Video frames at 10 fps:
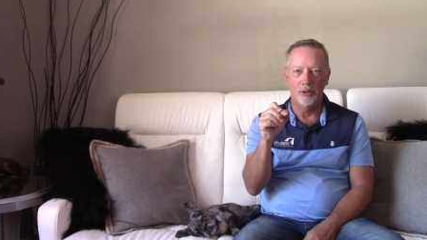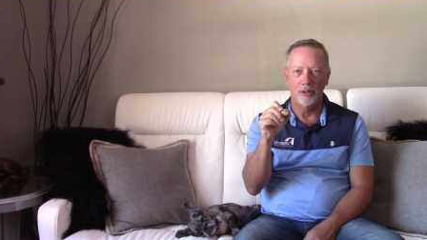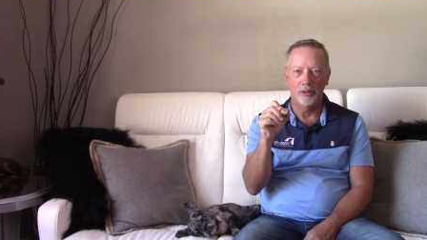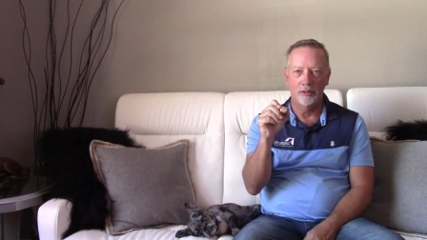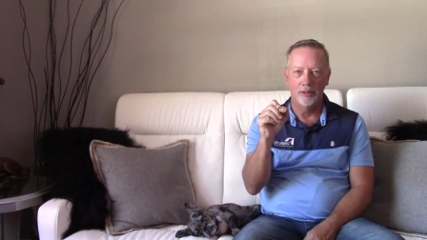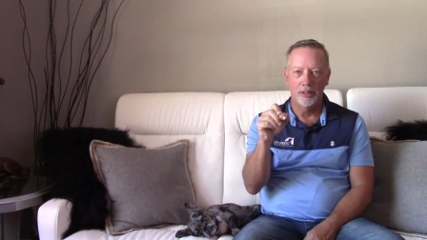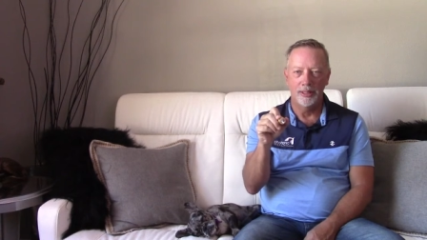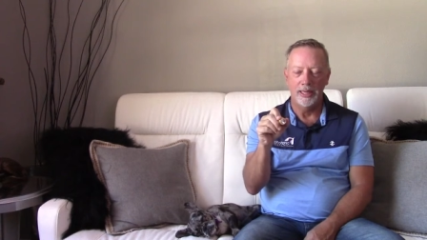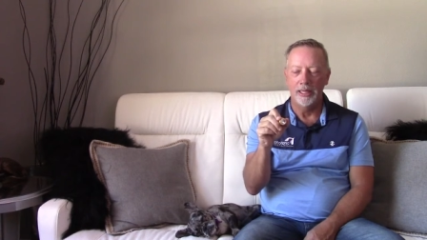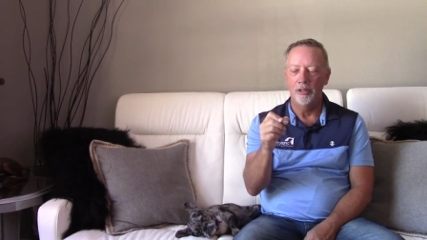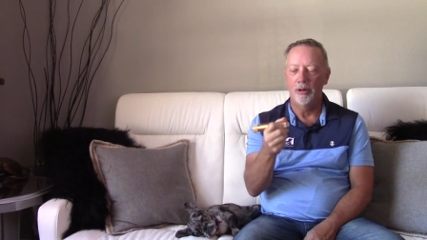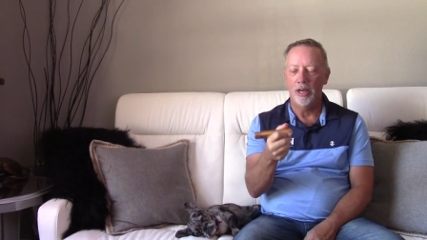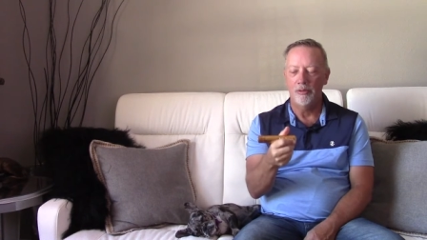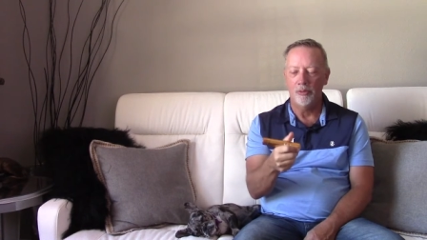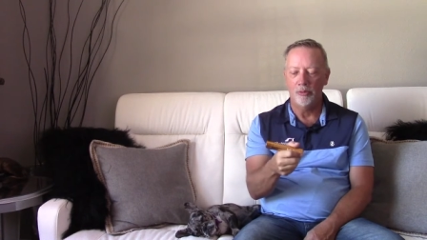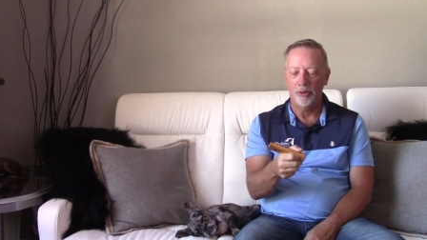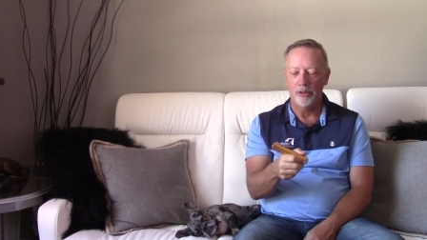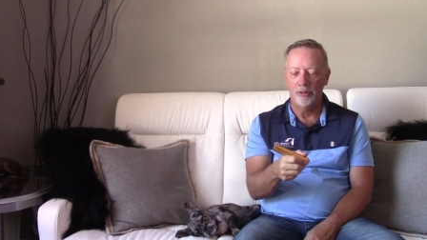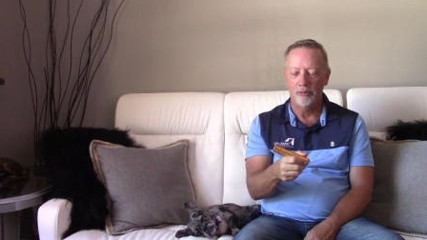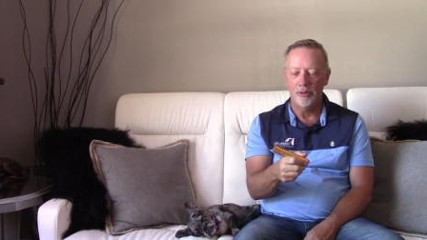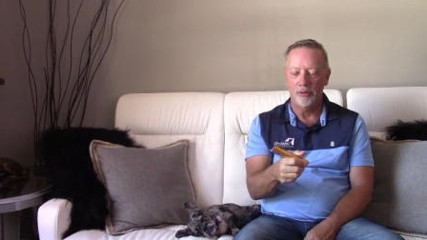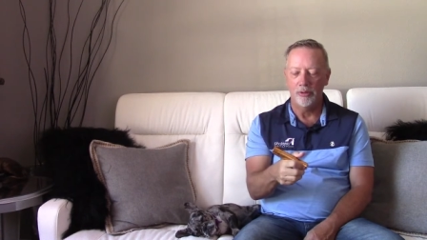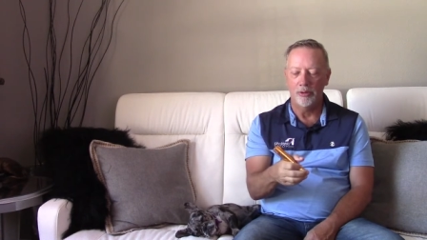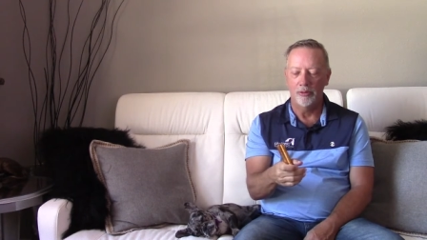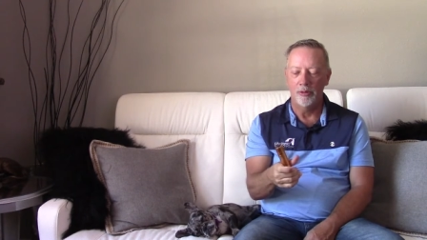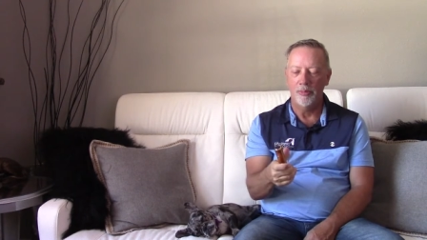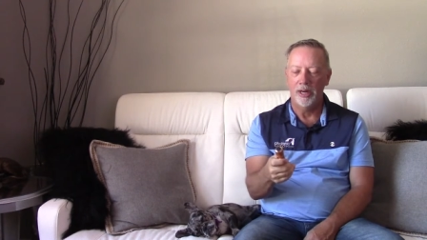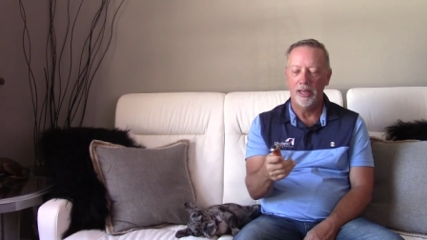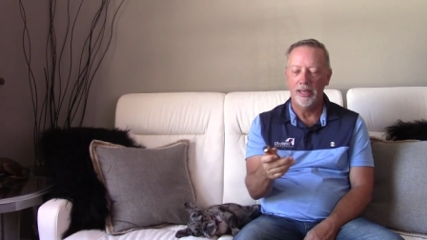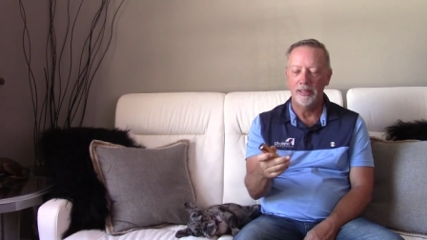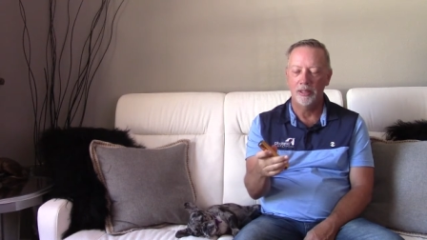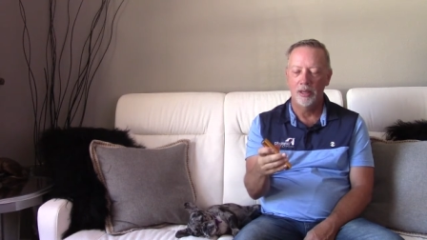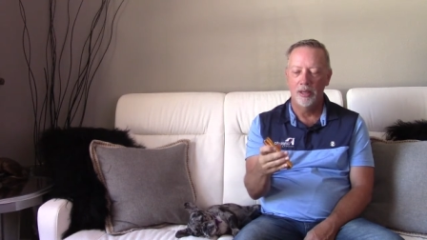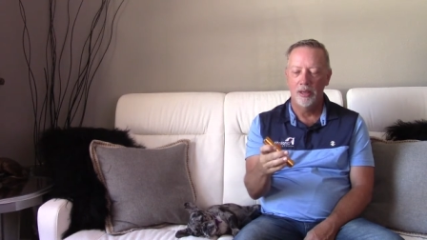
we're seeking ground when we're, we're going through it, but it has